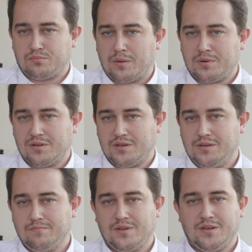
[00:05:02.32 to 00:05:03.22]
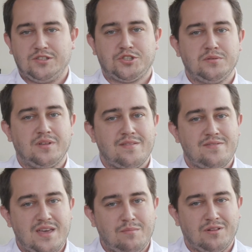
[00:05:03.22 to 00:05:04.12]
properly, it should
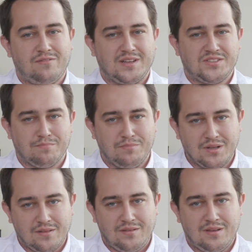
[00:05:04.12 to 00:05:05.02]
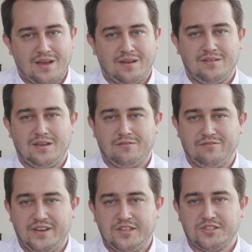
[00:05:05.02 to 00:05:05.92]
enable flexibility and
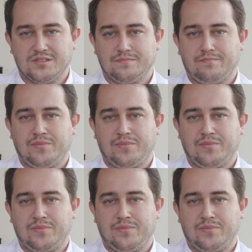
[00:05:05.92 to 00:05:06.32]
innovation.